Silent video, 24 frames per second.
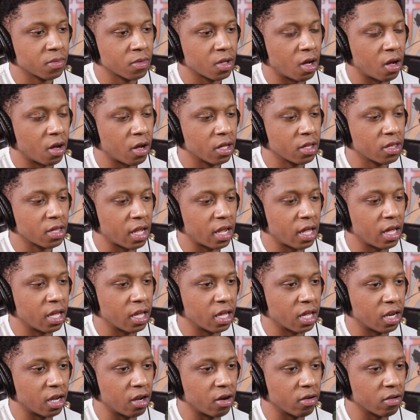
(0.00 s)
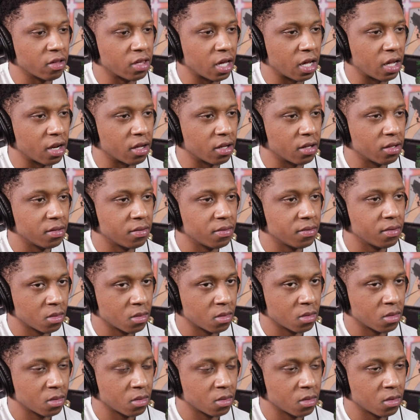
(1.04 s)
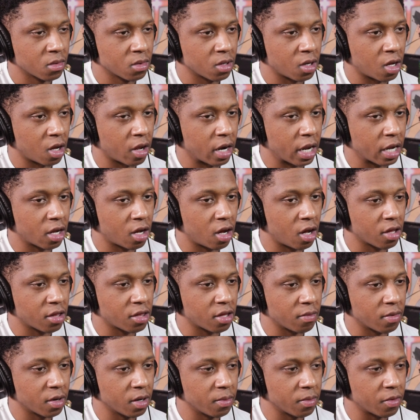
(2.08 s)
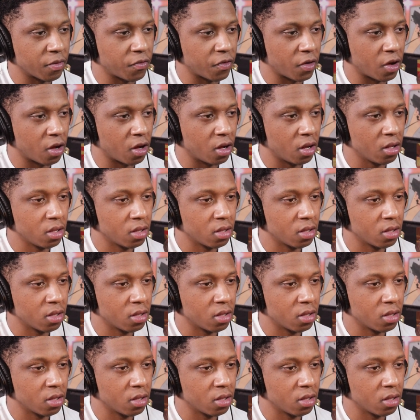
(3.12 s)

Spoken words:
Oh, he sound like he getting irritated. Oh, that caused some of them to fall.